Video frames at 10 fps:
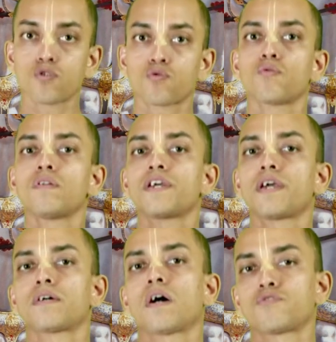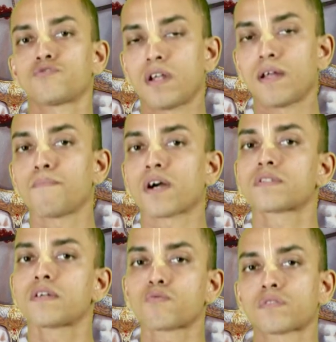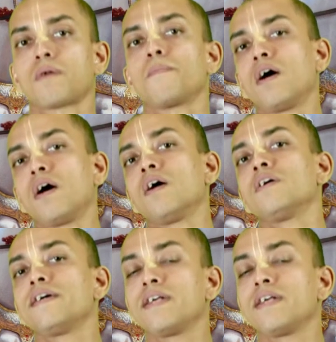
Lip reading: Anukulyena Anushilam Bhakti Ruttama.